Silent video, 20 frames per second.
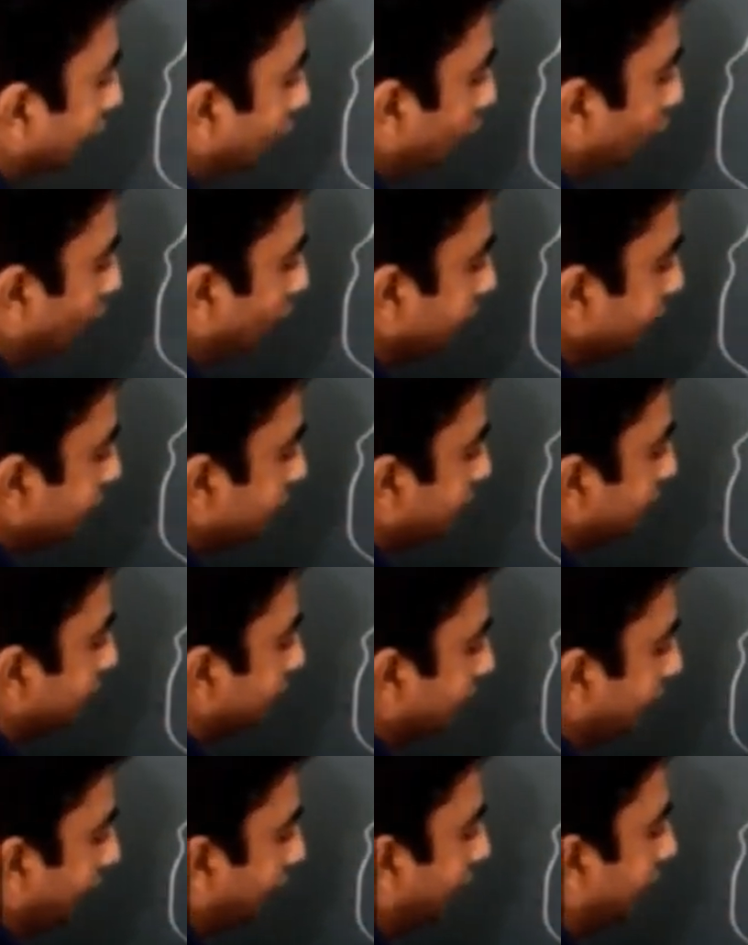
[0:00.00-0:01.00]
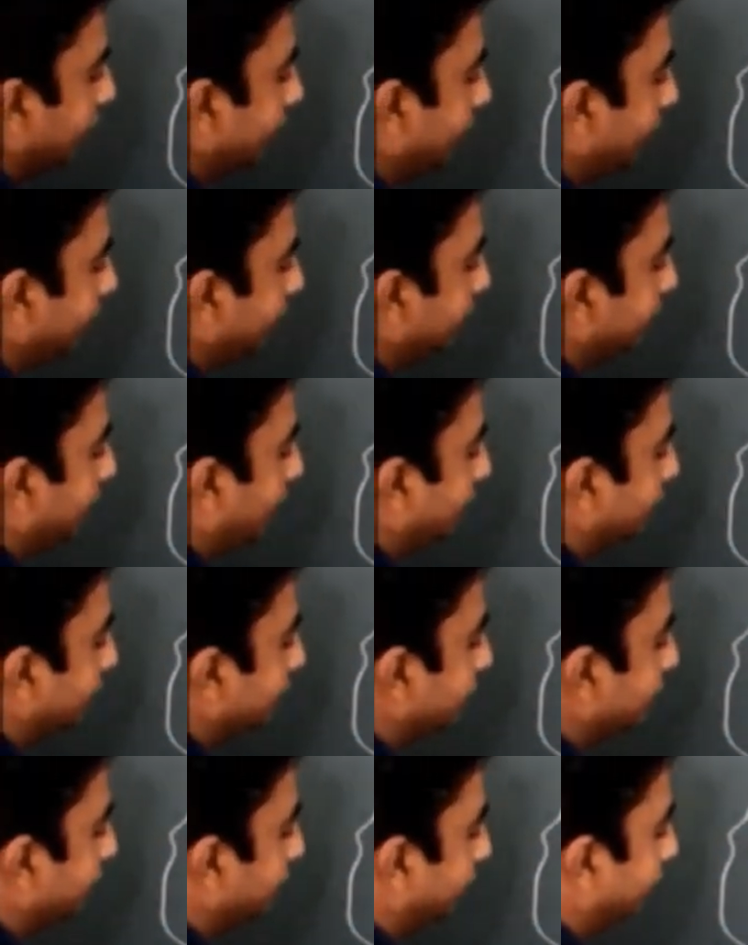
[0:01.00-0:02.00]
Once the content is
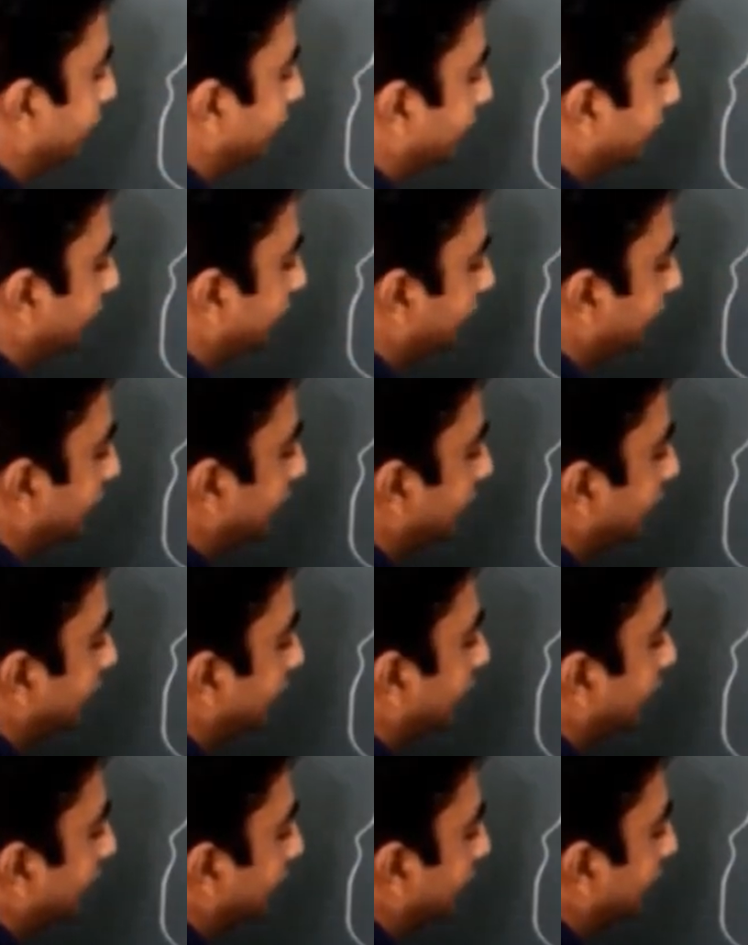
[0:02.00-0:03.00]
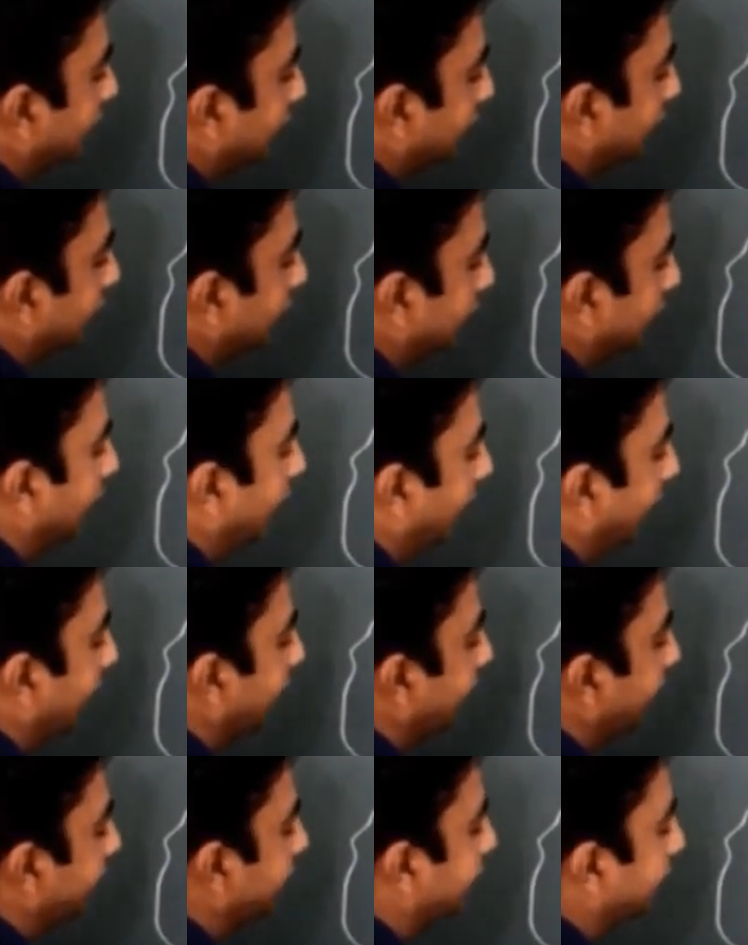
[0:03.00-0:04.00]
digested, the
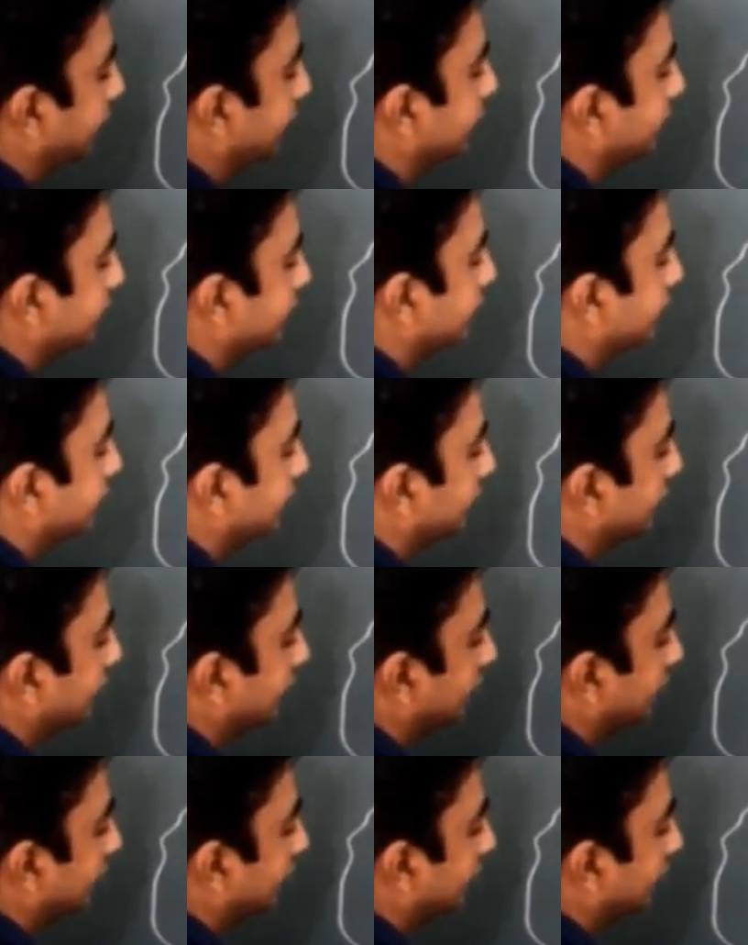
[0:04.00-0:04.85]
antigens